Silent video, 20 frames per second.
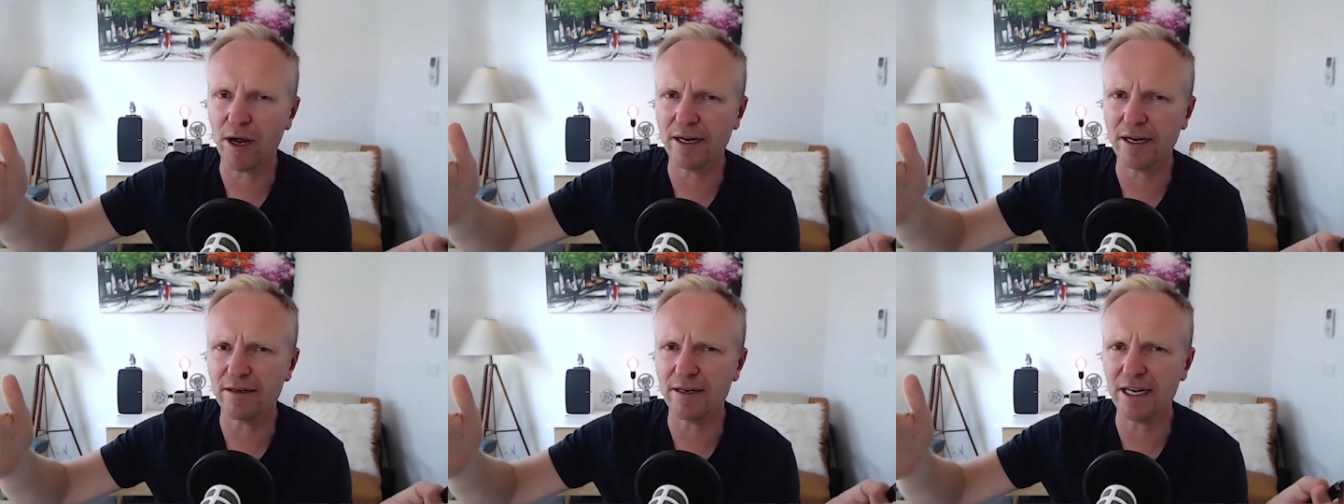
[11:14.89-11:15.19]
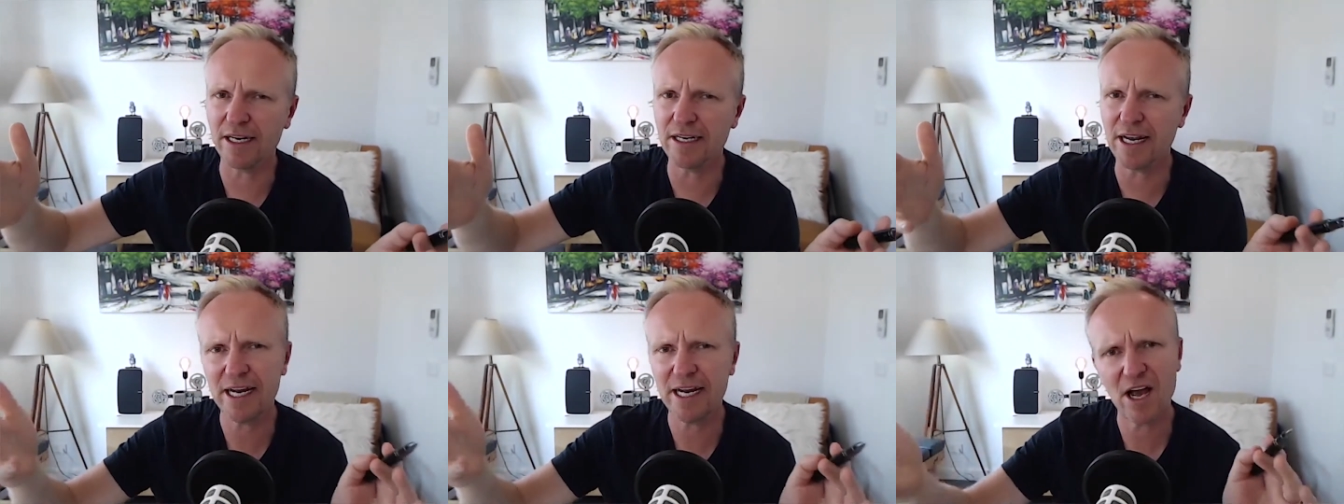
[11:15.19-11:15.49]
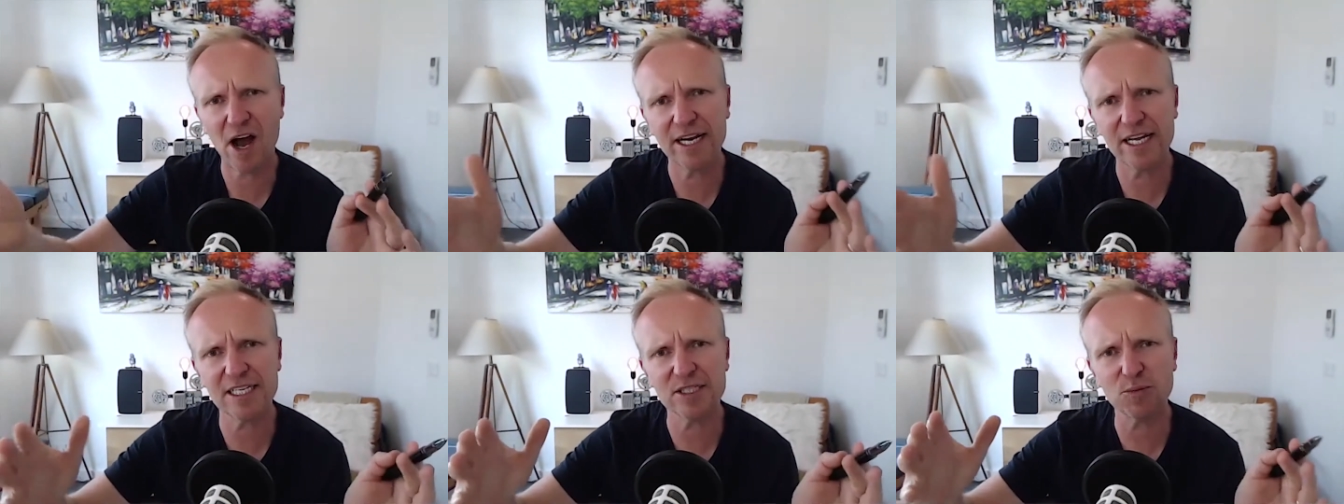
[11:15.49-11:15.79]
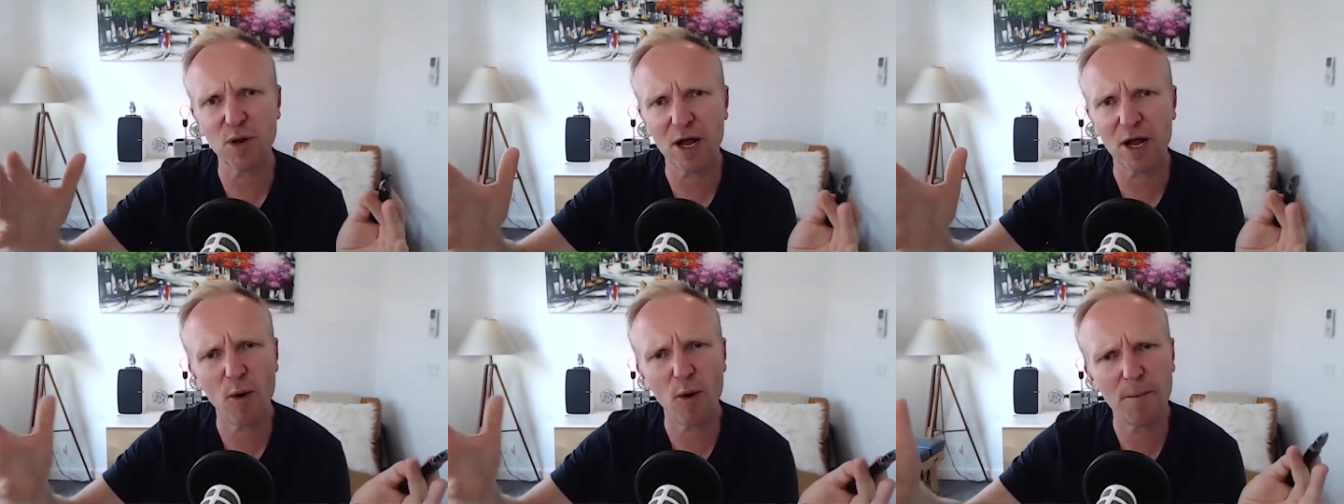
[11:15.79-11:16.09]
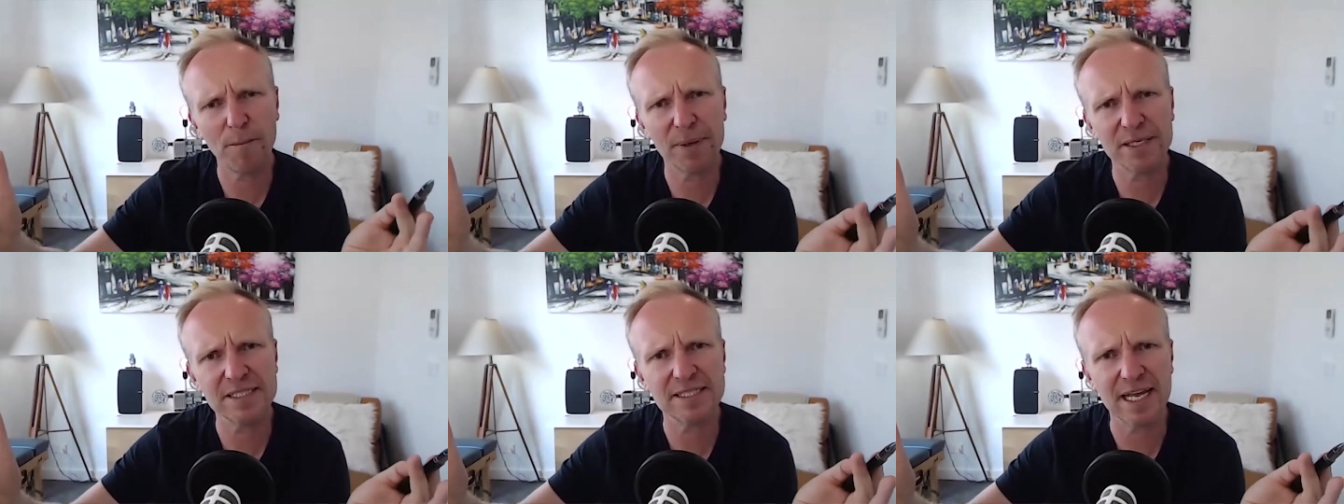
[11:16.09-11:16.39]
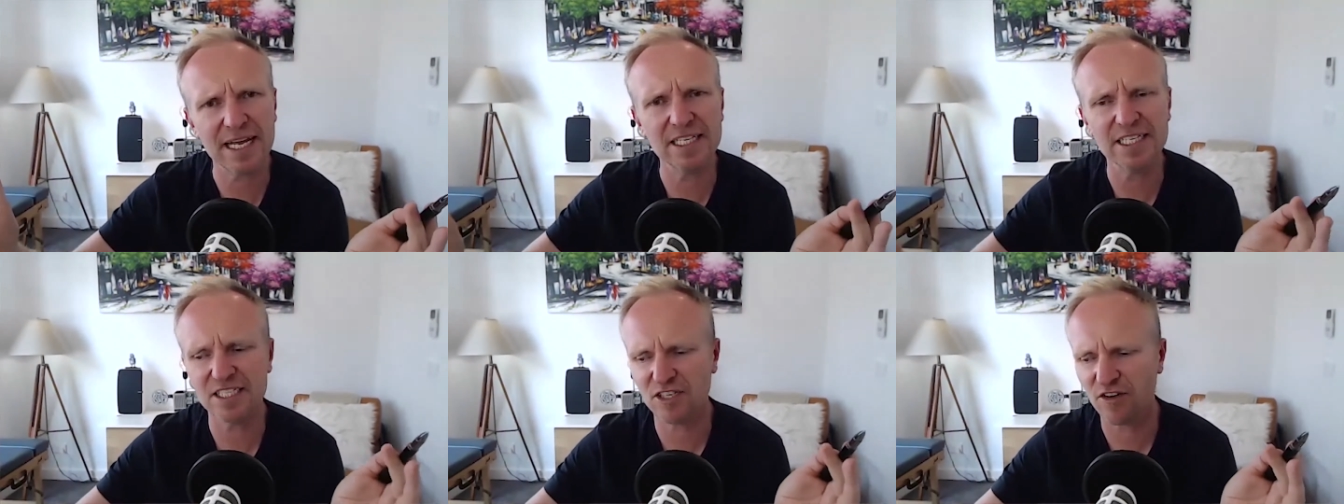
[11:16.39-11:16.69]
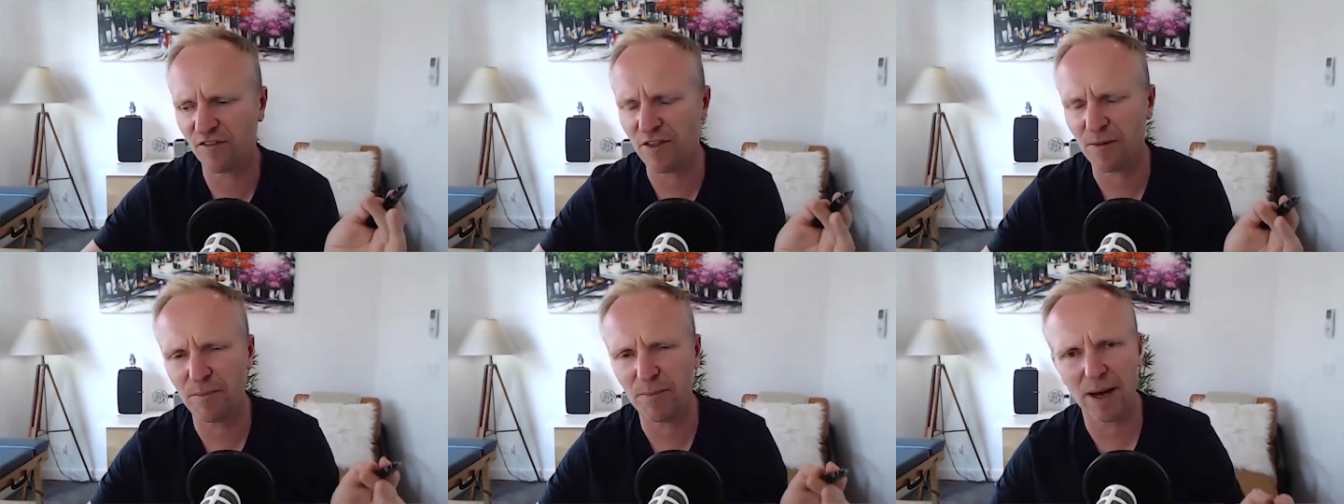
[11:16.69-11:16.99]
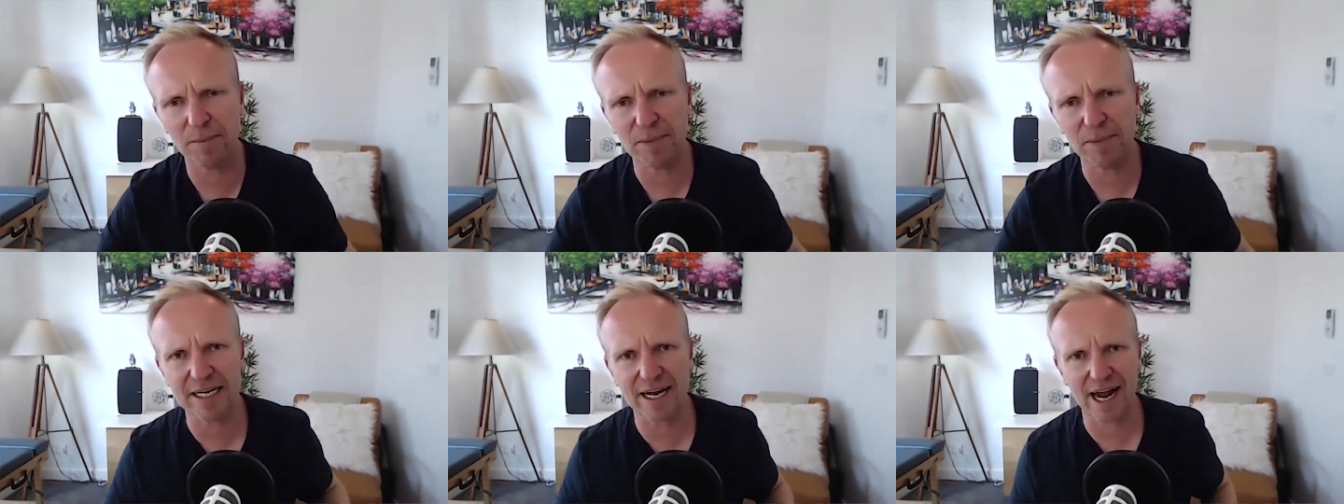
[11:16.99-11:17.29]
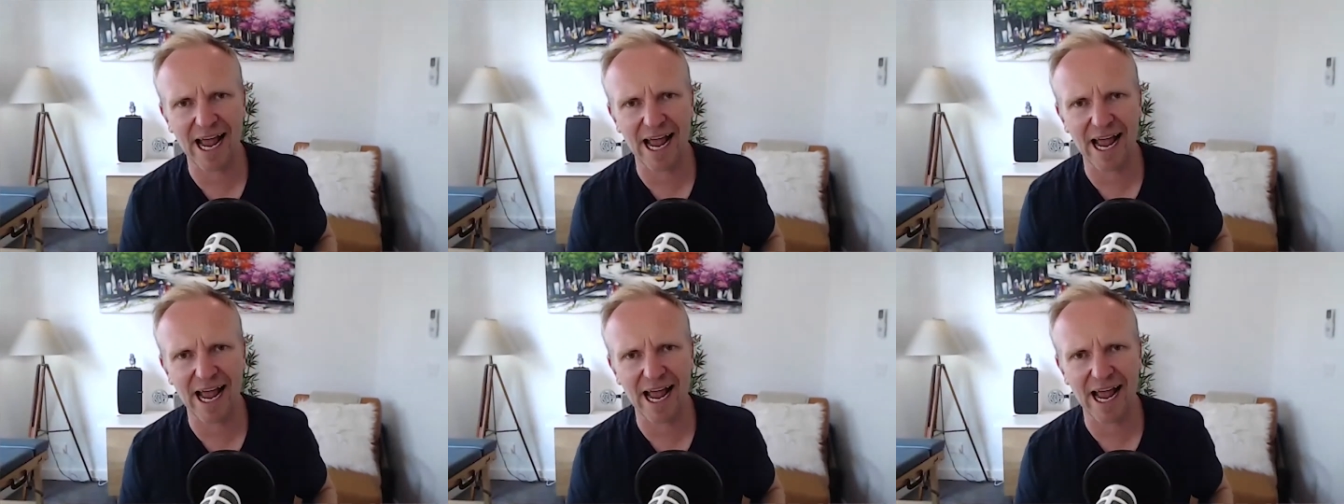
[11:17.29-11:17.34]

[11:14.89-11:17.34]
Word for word: and any ideas like what percentage of the public